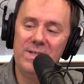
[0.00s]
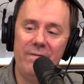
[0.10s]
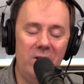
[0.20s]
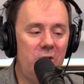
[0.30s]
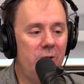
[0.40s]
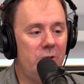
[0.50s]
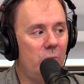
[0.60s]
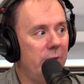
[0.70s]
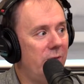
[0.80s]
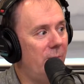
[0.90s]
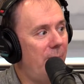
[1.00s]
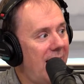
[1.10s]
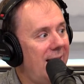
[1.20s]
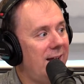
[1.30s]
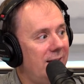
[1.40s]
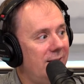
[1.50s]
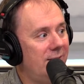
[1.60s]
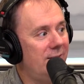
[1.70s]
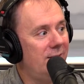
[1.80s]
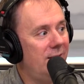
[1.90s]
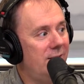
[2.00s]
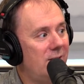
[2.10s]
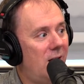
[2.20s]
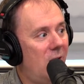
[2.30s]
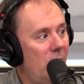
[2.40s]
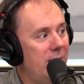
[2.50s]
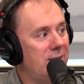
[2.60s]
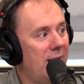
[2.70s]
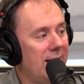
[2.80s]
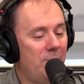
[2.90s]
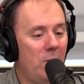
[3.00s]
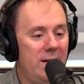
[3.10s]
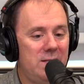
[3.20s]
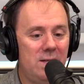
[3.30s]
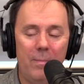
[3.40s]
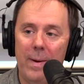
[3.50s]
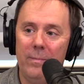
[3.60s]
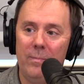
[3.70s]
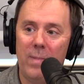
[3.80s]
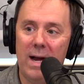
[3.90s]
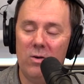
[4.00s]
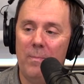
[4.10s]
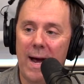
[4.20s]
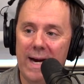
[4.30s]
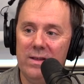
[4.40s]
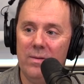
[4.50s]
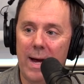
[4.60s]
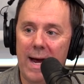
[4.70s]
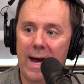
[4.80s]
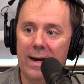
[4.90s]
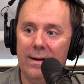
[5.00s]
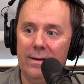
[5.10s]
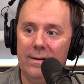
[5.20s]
have issues with the bagging. It's always like, place the item back in the bag.